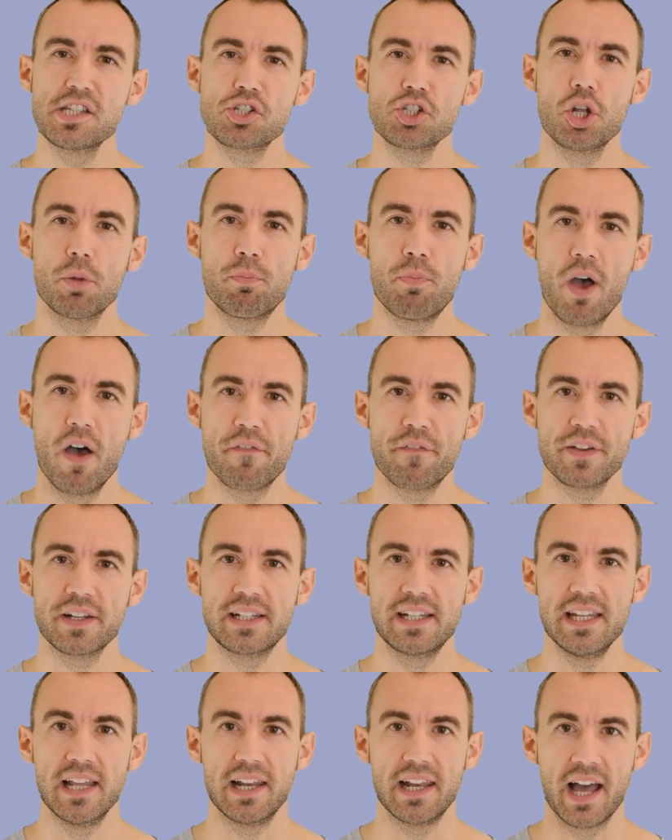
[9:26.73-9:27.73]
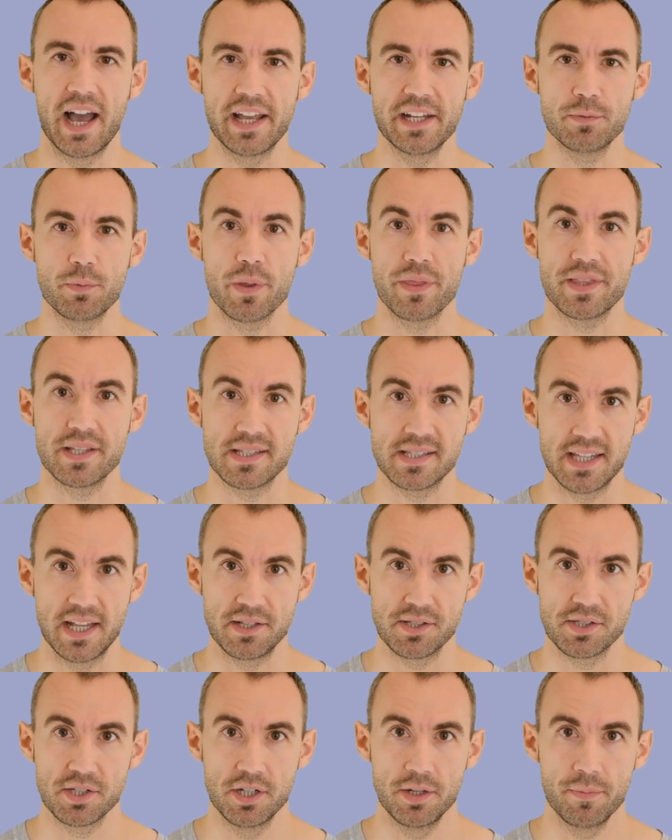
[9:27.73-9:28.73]
not perfectly aligned with the
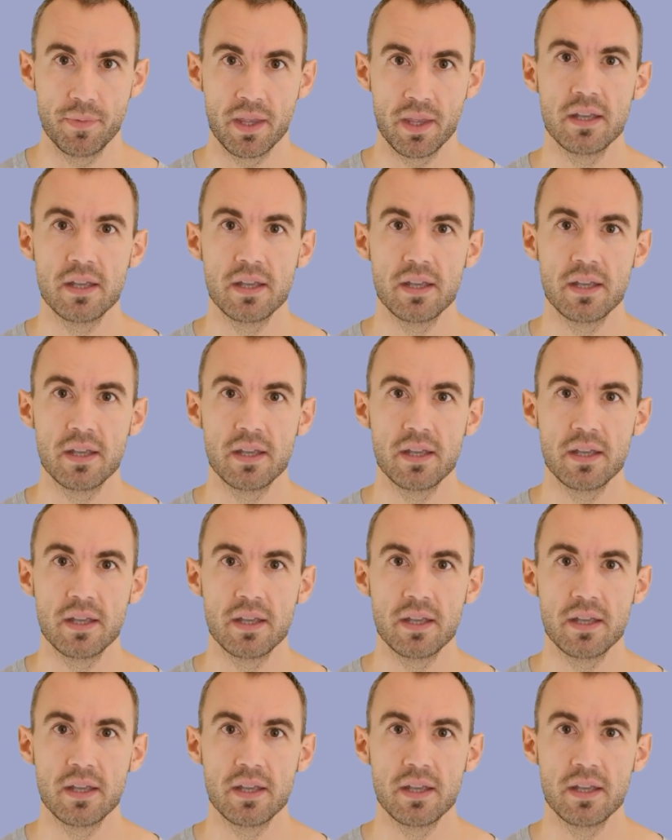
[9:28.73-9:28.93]
sensor,